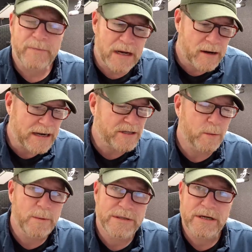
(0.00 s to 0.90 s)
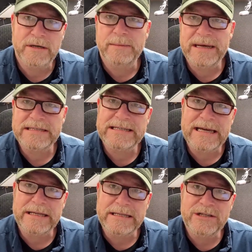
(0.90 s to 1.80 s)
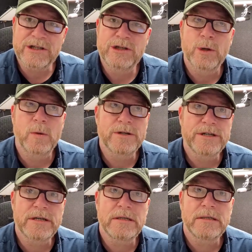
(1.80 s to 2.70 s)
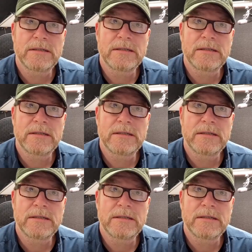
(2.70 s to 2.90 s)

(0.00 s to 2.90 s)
All right, so what are we talking about today? The Georgia